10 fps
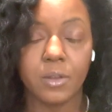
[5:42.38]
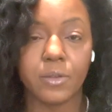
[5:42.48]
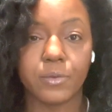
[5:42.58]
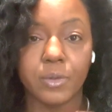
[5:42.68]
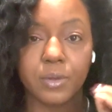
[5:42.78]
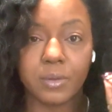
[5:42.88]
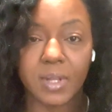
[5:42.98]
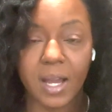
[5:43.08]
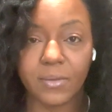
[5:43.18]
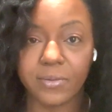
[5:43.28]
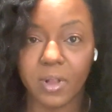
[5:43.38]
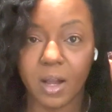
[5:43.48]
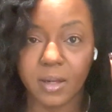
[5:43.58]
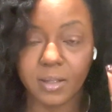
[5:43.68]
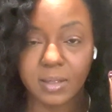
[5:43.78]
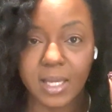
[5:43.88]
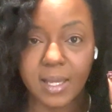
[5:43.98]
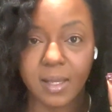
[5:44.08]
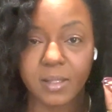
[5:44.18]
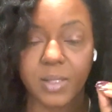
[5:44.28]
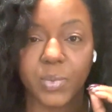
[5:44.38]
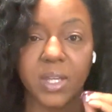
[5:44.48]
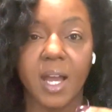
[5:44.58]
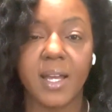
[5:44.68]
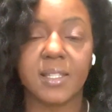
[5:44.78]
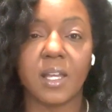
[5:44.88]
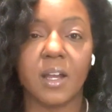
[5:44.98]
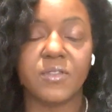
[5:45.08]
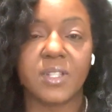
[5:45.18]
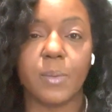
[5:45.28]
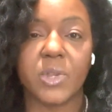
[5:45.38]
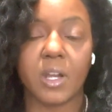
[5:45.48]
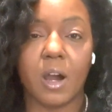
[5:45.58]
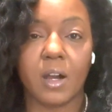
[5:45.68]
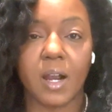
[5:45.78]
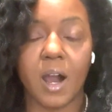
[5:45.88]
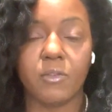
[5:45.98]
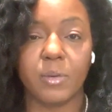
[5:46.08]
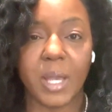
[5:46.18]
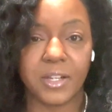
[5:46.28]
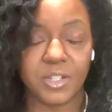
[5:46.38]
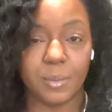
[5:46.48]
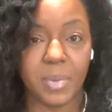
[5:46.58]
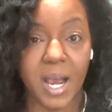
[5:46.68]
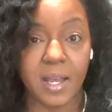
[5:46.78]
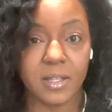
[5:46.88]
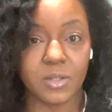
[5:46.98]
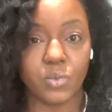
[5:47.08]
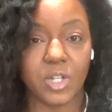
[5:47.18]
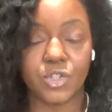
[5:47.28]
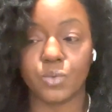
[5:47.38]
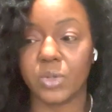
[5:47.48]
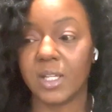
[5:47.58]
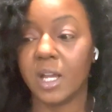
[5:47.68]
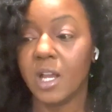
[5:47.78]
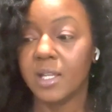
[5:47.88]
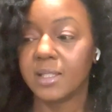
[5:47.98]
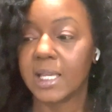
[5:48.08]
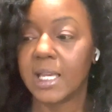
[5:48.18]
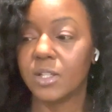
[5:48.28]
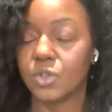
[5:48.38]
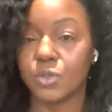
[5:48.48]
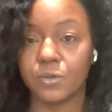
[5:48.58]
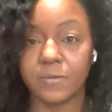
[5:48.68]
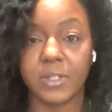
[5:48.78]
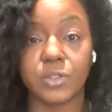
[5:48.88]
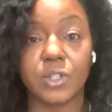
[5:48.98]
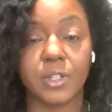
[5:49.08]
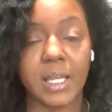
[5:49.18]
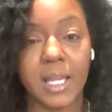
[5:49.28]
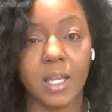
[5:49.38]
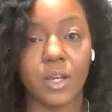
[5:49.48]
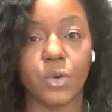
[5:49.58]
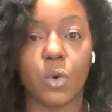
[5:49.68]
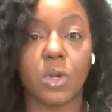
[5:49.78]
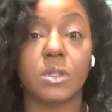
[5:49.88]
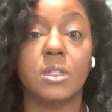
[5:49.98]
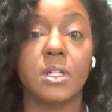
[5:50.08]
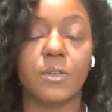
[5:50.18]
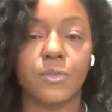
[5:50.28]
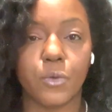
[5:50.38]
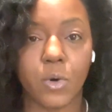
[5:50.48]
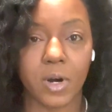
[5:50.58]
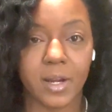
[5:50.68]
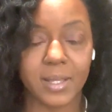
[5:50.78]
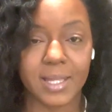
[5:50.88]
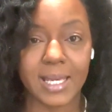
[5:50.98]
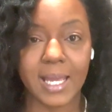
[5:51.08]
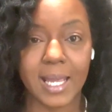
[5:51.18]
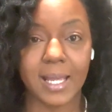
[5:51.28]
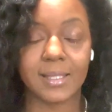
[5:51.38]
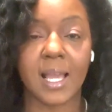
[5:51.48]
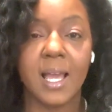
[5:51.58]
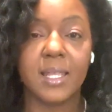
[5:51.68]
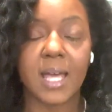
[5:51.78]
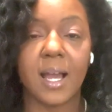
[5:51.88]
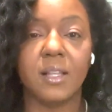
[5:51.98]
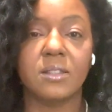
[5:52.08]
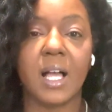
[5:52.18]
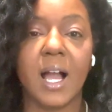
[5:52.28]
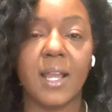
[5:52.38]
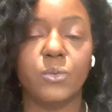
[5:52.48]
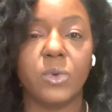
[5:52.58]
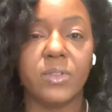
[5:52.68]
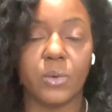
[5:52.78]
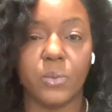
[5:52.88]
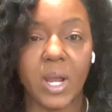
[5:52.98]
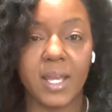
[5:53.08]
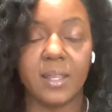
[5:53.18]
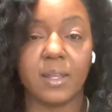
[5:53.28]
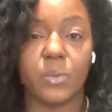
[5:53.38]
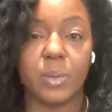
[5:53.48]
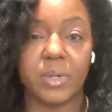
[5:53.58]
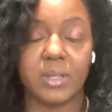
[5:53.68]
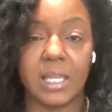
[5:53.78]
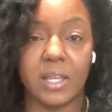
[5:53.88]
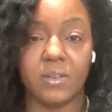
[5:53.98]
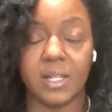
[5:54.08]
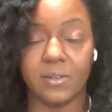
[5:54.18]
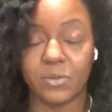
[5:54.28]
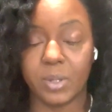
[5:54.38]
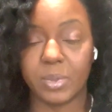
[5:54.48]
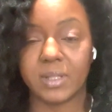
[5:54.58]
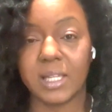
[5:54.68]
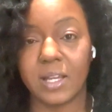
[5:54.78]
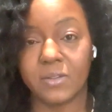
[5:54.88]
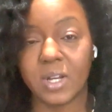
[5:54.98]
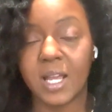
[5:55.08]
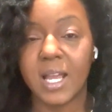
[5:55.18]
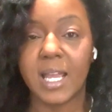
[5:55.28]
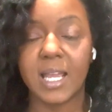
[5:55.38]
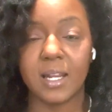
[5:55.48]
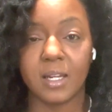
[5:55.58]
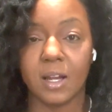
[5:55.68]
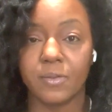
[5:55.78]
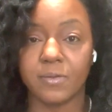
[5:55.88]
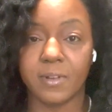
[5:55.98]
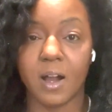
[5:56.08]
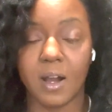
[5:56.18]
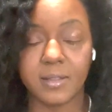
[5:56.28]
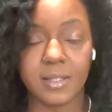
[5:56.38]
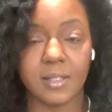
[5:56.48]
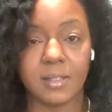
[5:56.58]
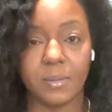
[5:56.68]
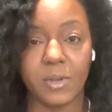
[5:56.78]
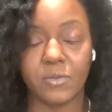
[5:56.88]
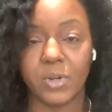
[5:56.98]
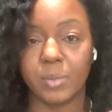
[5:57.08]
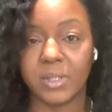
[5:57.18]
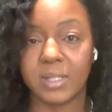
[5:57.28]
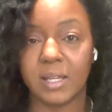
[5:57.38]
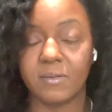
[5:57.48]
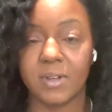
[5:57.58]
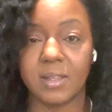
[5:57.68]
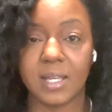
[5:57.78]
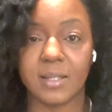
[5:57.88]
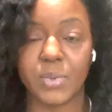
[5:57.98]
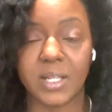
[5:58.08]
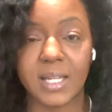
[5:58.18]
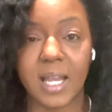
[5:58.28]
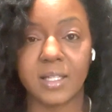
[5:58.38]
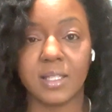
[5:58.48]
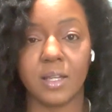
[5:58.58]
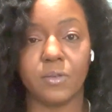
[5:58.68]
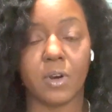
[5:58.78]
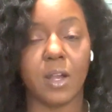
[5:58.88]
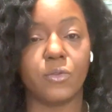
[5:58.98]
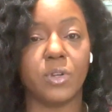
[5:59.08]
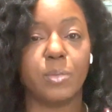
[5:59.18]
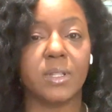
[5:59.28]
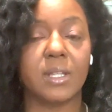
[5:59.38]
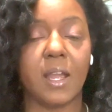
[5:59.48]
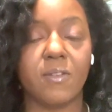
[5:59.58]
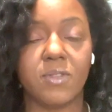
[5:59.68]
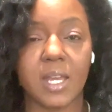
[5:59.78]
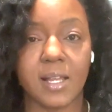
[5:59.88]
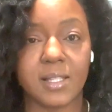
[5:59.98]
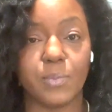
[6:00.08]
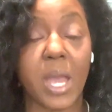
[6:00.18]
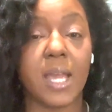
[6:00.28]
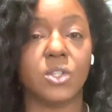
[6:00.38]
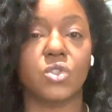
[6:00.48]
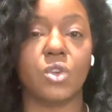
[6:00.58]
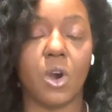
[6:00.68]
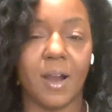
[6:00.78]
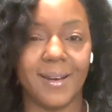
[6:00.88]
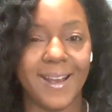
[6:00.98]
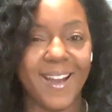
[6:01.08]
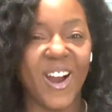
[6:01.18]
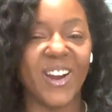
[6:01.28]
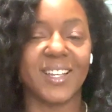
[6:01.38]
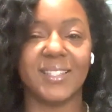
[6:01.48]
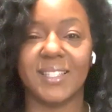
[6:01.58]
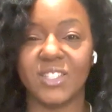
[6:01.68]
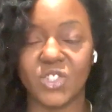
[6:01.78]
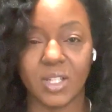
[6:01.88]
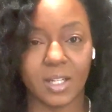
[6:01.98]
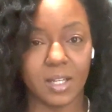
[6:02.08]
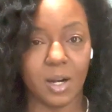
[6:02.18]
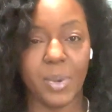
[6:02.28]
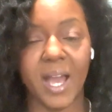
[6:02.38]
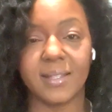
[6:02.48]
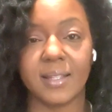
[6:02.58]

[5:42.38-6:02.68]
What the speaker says: through that flawed lens because of something called confirmation bias, which we tend to filter in or look for things that align with the way that we believe. And if we believe in a flawed system, if we believe in things being negative, or if we believe things based on our conditioning and our past